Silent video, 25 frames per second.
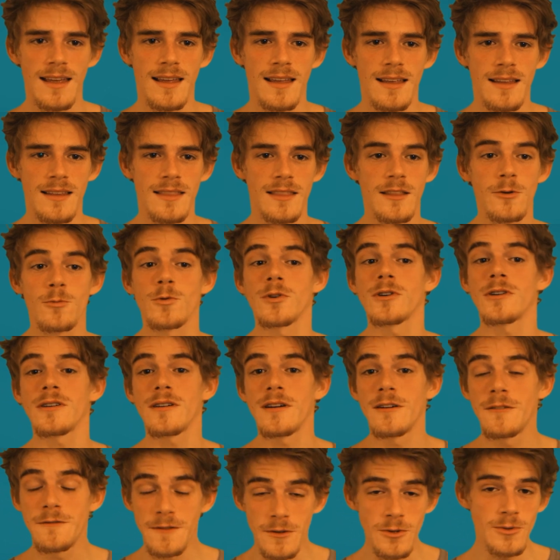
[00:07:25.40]
There were
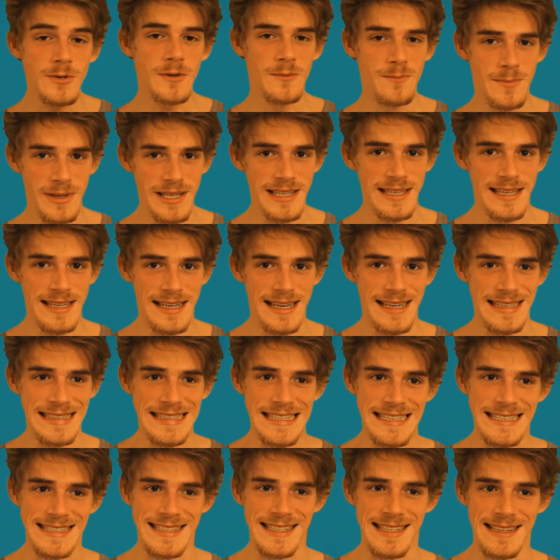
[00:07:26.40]
a few competing
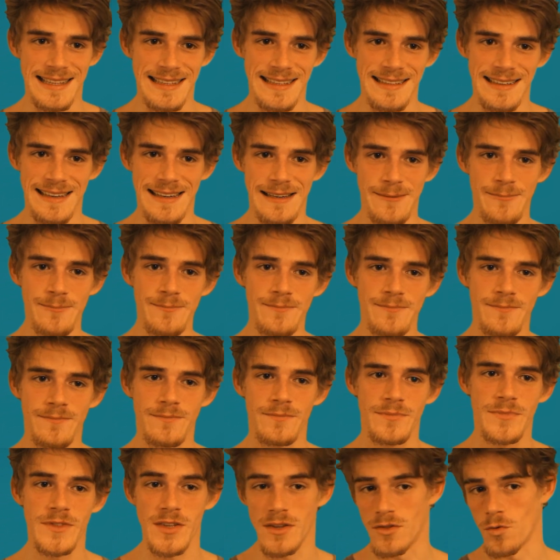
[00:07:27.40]
ideas at the time
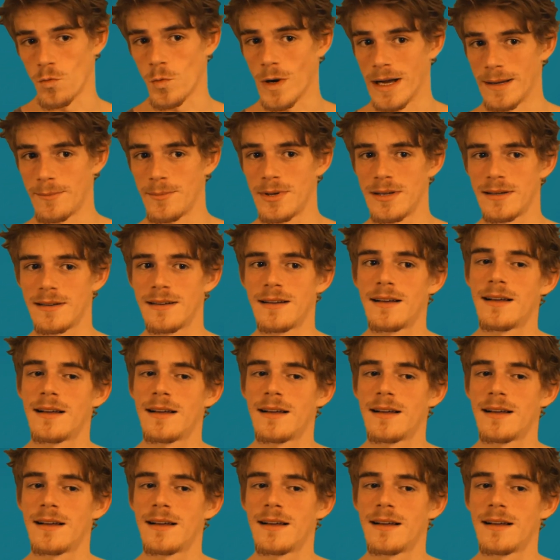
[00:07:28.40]
to the web.